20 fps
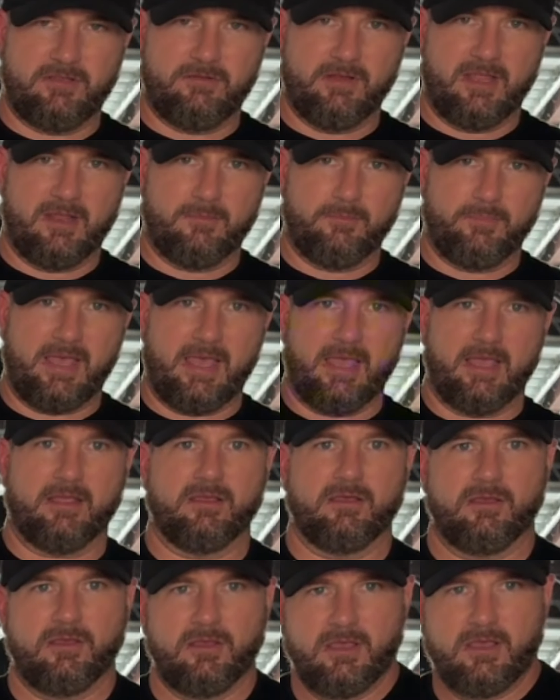grand back,
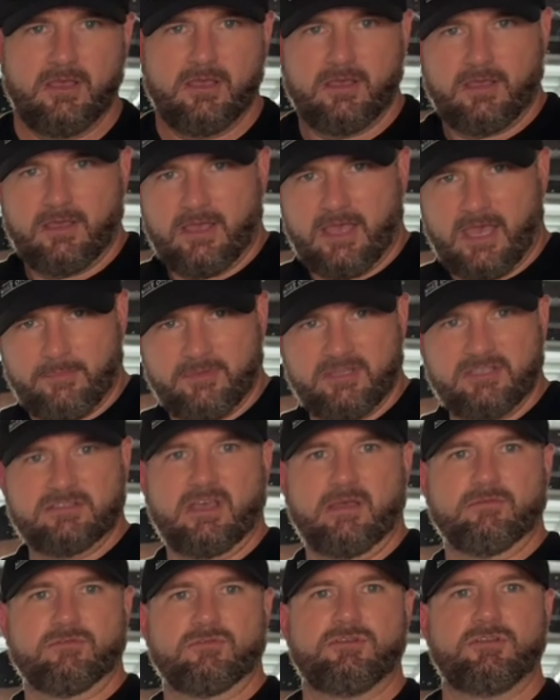how many
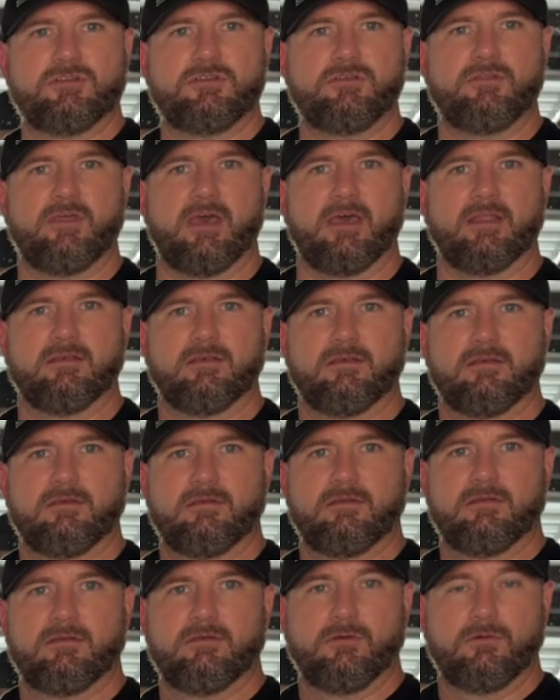times would you do that?
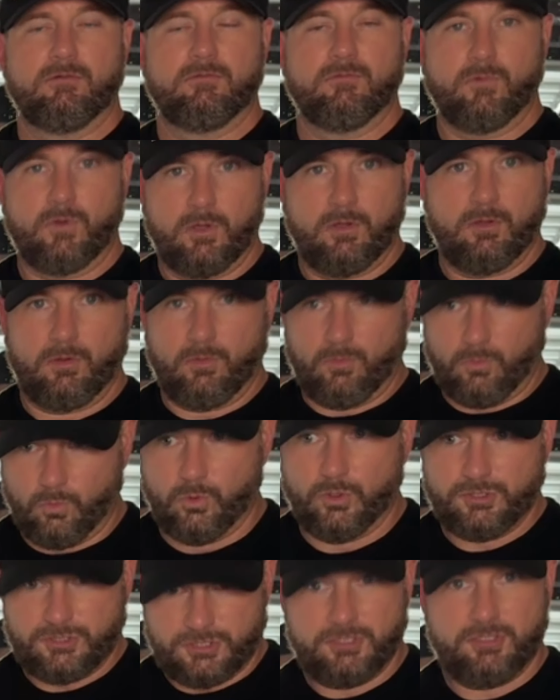
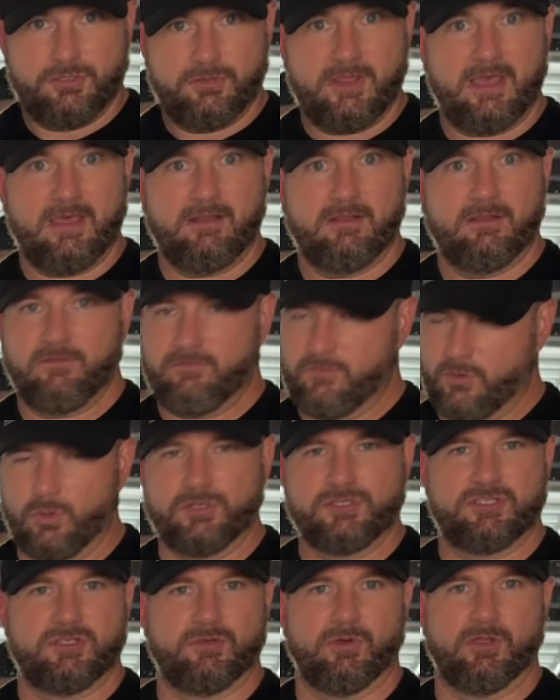Would you do that? Of
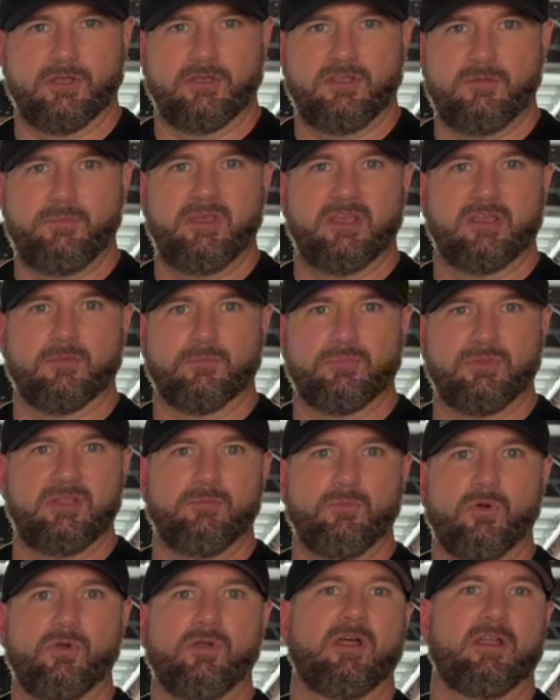course you would. You'd be a complete
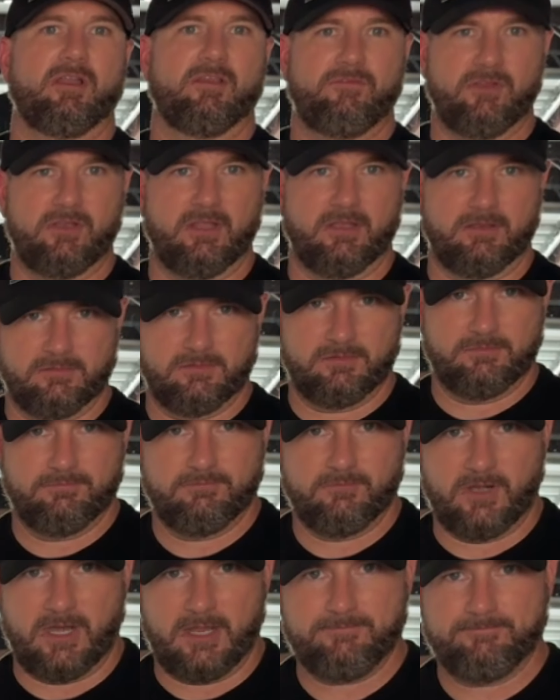moron if you didn't,
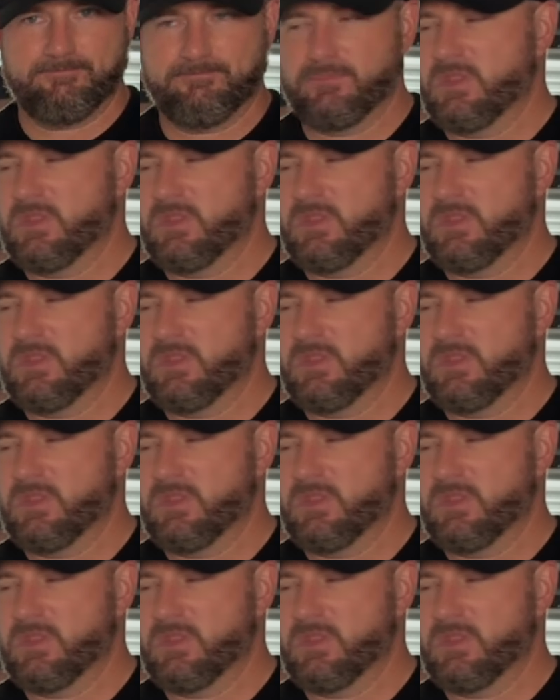right?